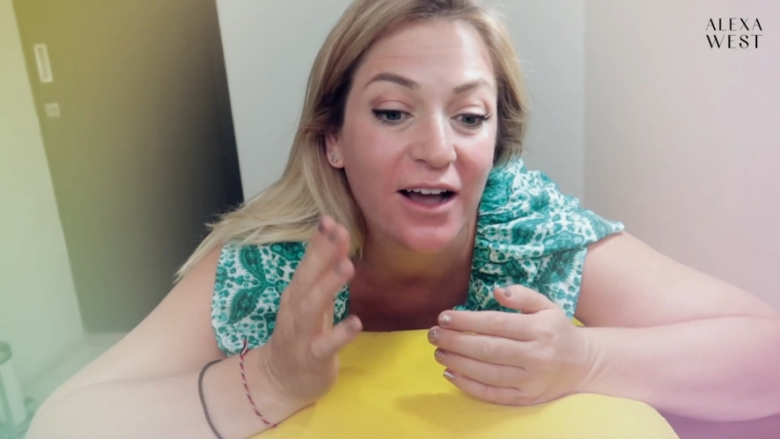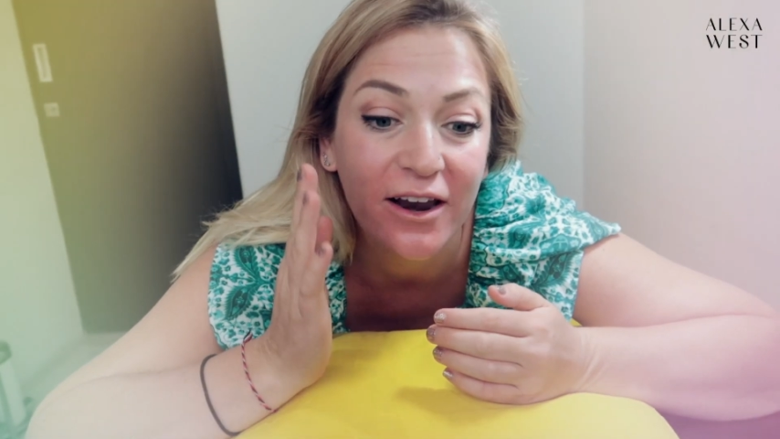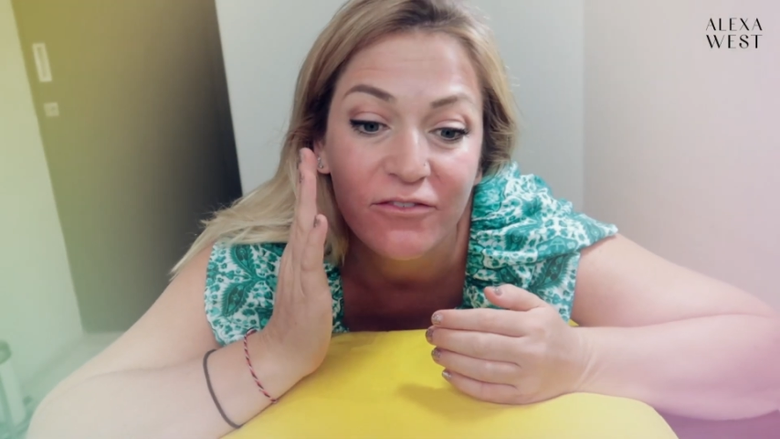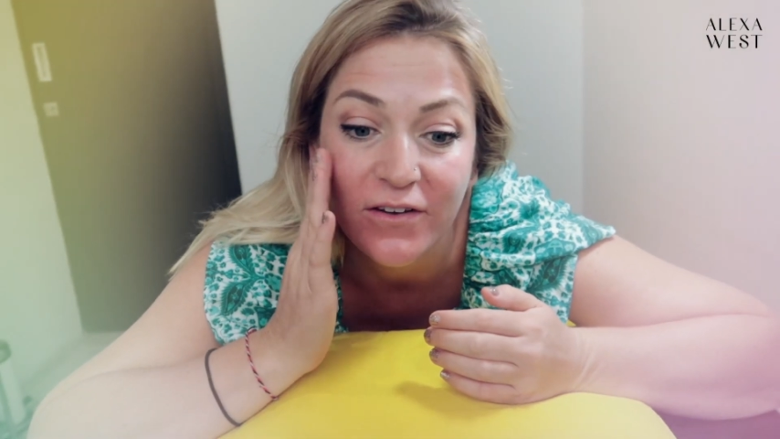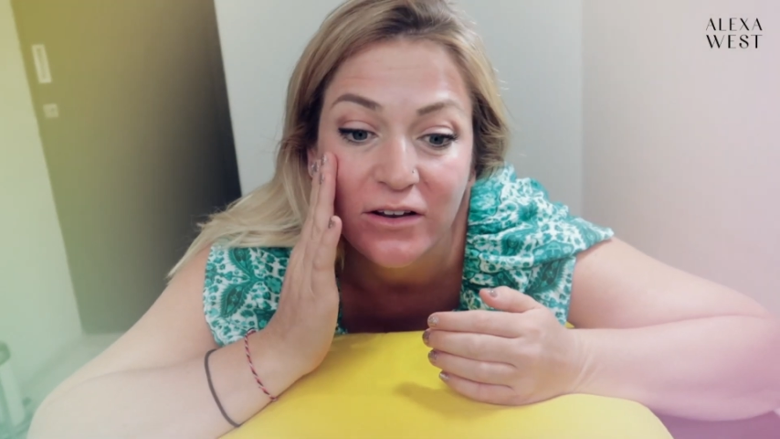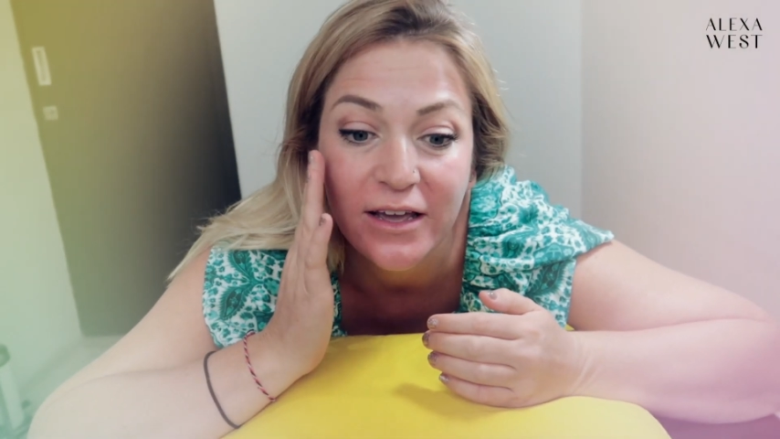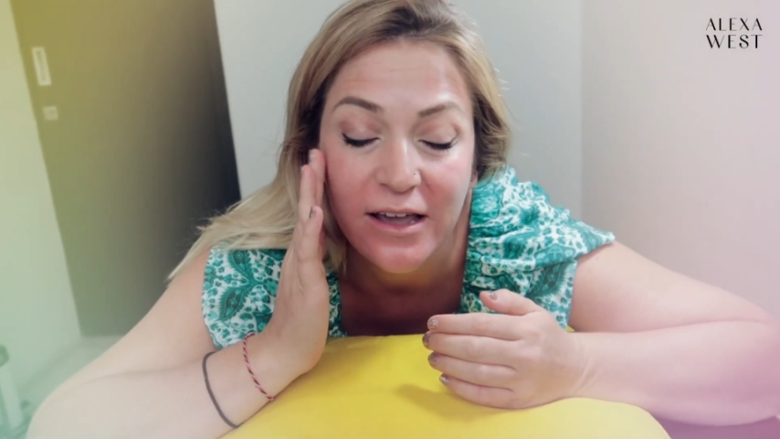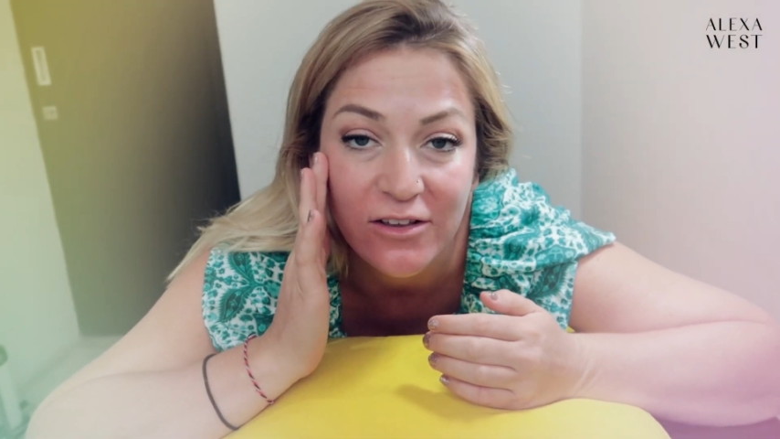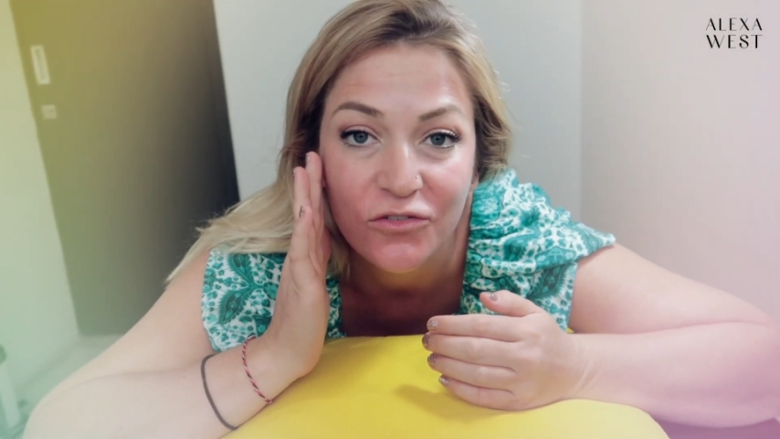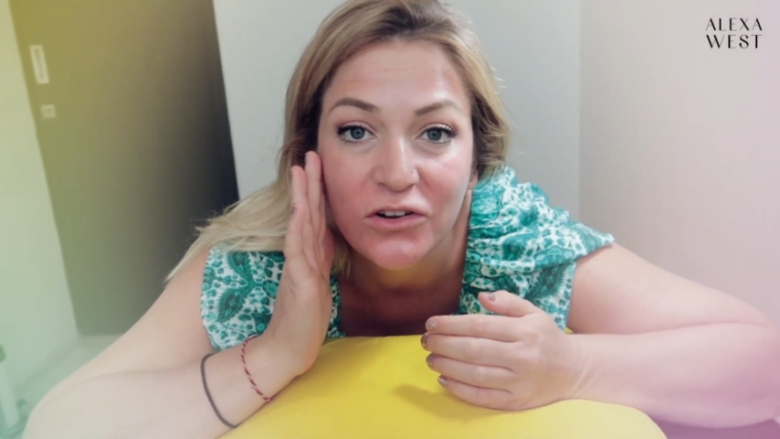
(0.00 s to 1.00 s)
Kind of felt like
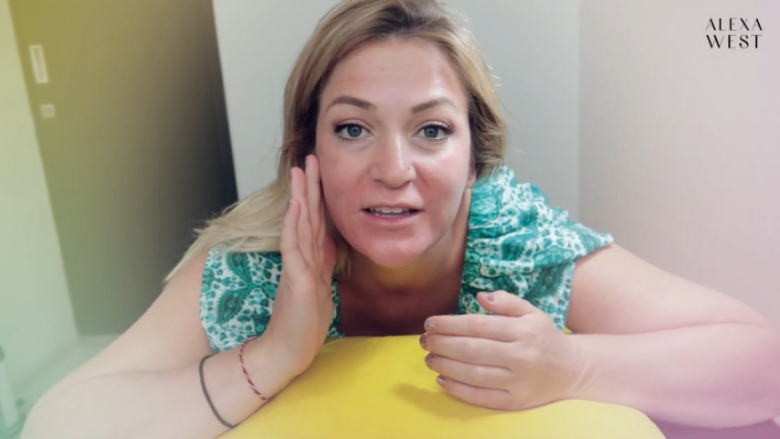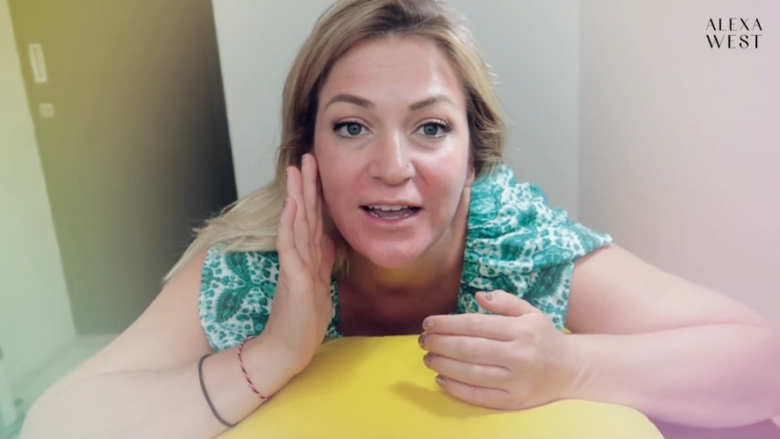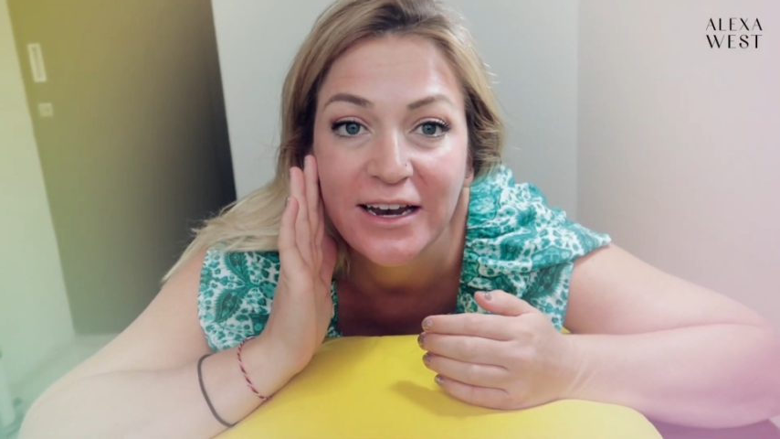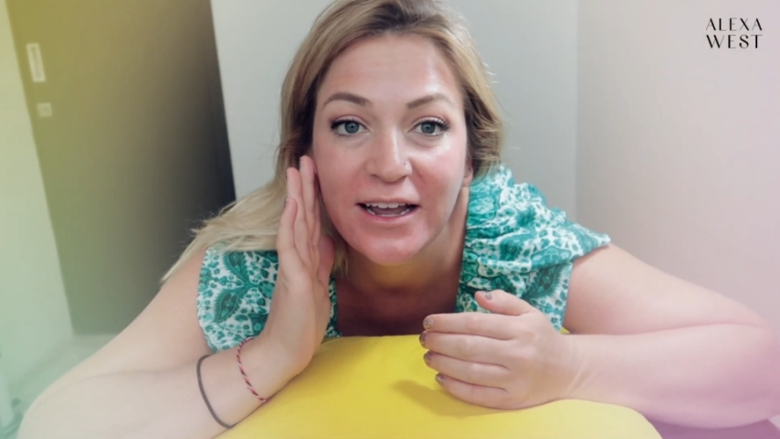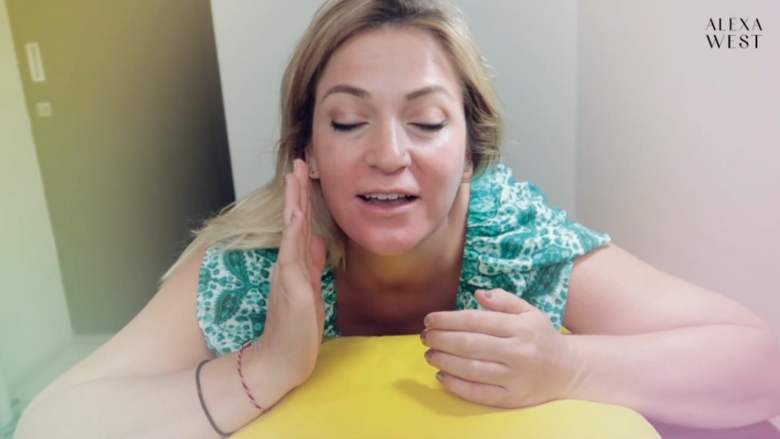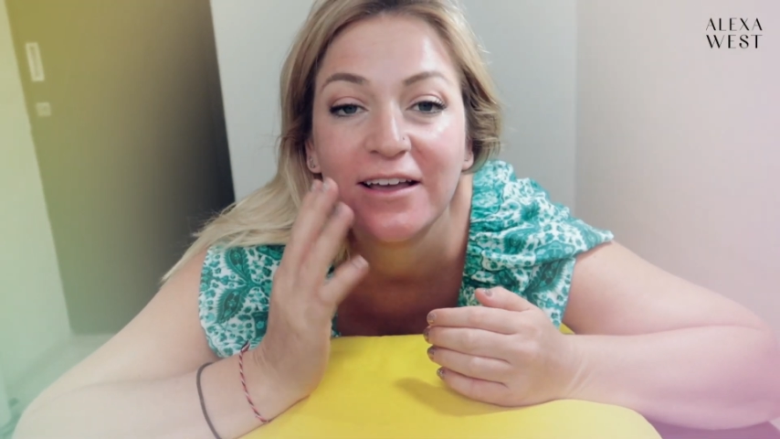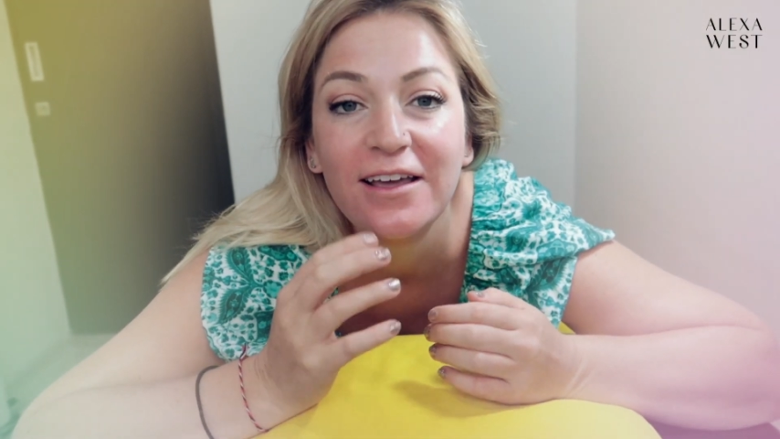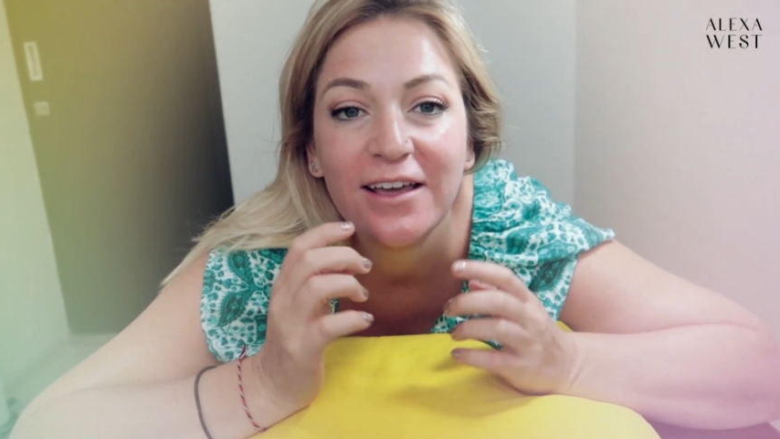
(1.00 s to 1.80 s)
exfoliating.